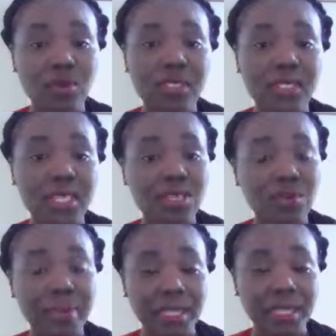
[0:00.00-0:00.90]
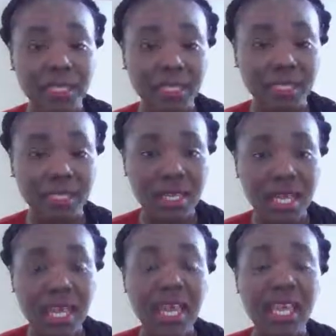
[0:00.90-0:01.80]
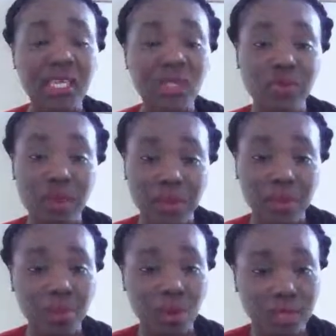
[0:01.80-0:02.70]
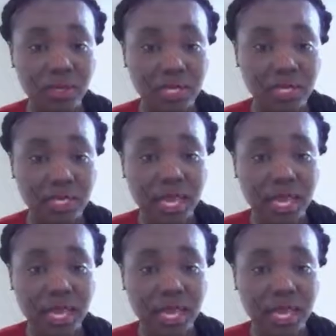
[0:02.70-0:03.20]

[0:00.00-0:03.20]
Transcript: you send your patient. It is very important.